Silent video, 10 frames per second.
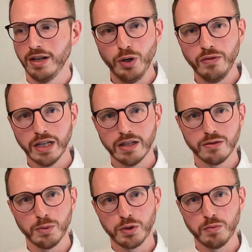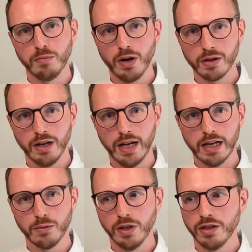moving into a much more modern
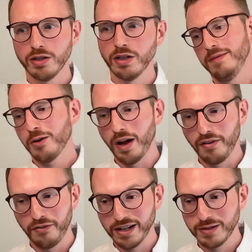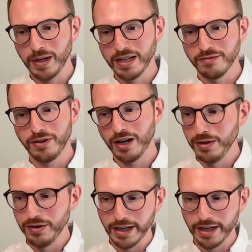language, quite a fast-paced environment.